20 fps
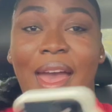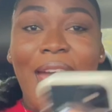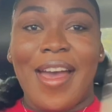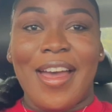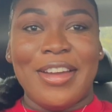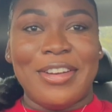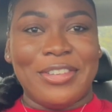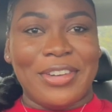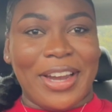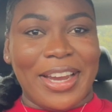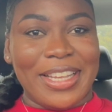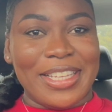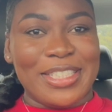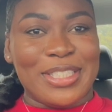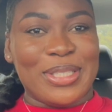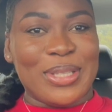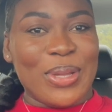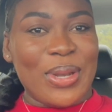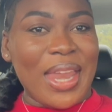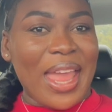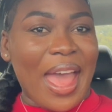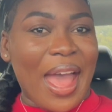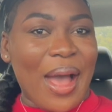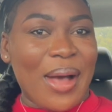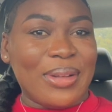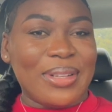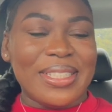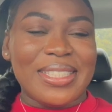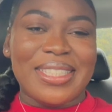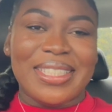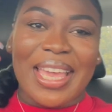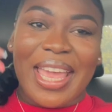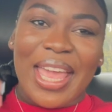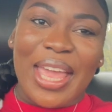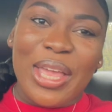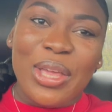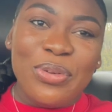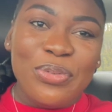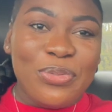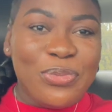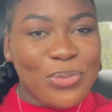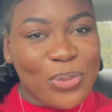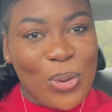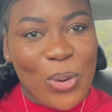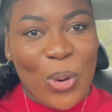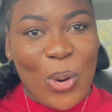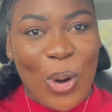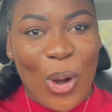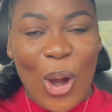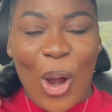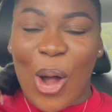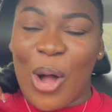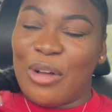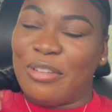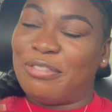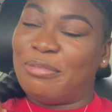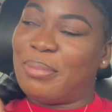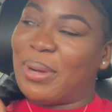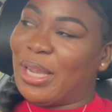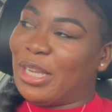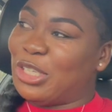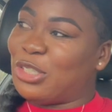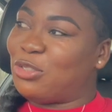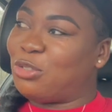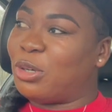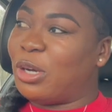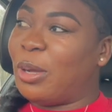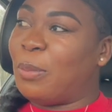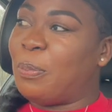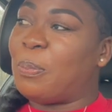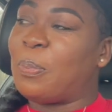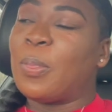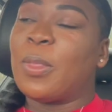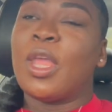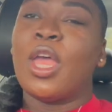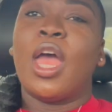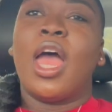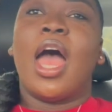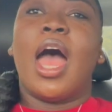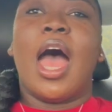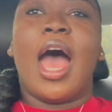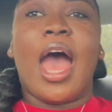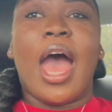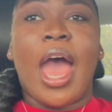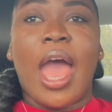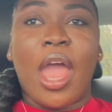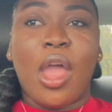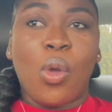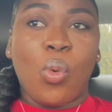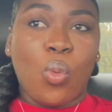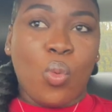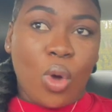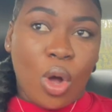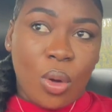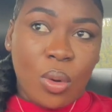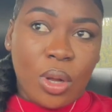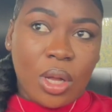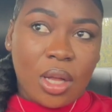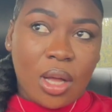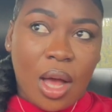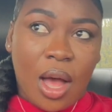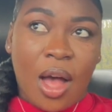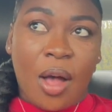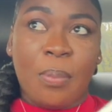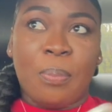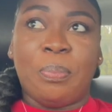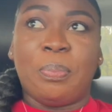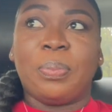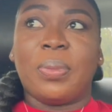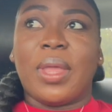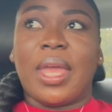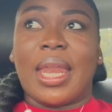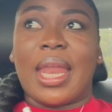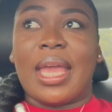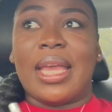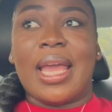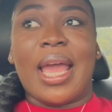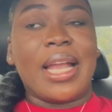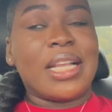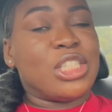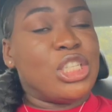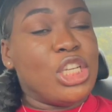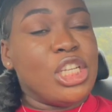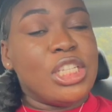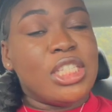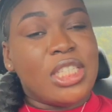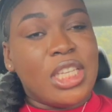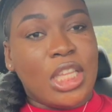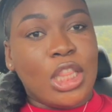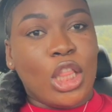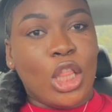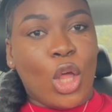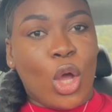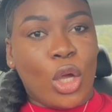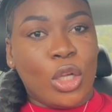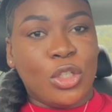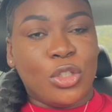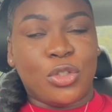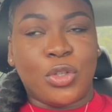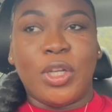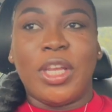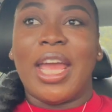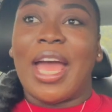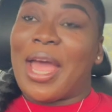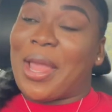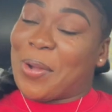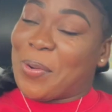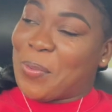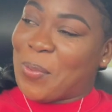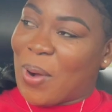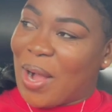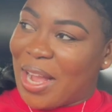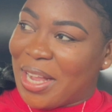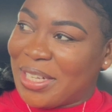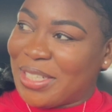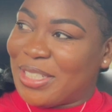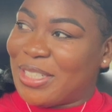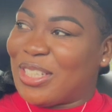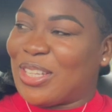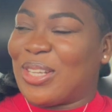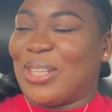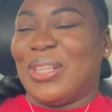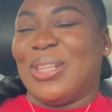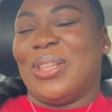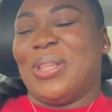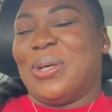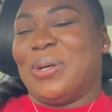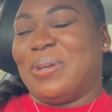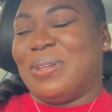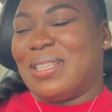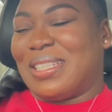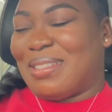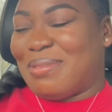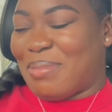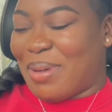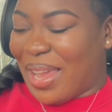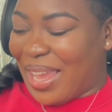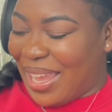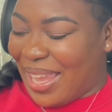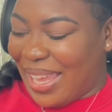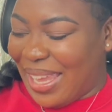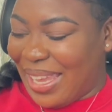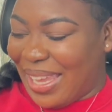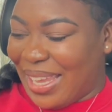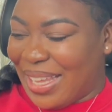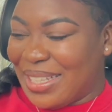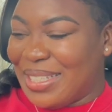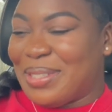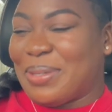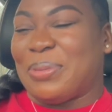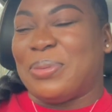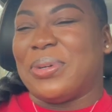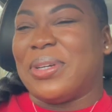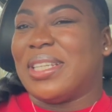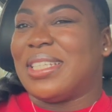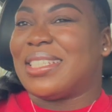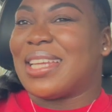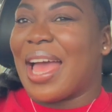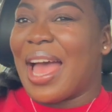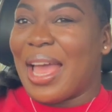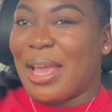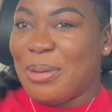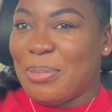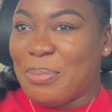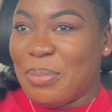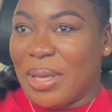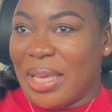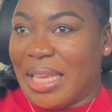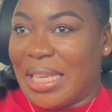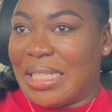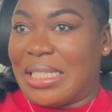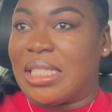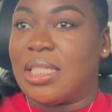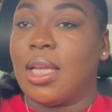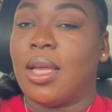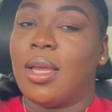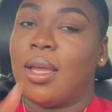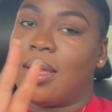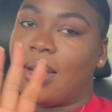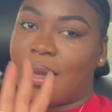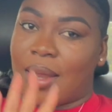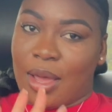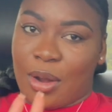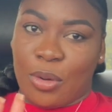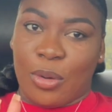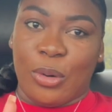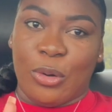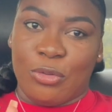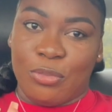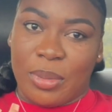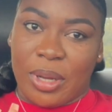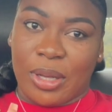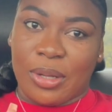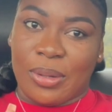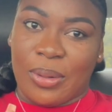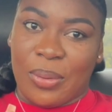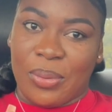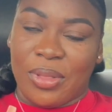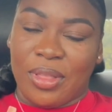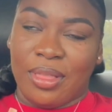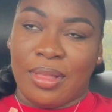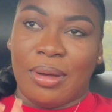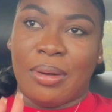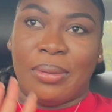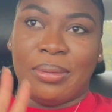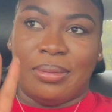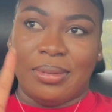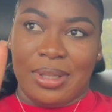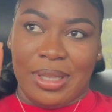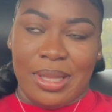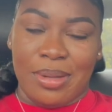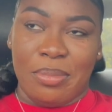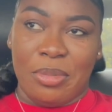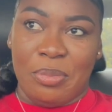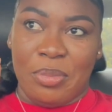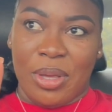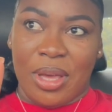All right, so now day 4 of my trip, I woke up and I actually did laundry. I washed clothes by hand, which I missed. Not all of my clothing though, let me be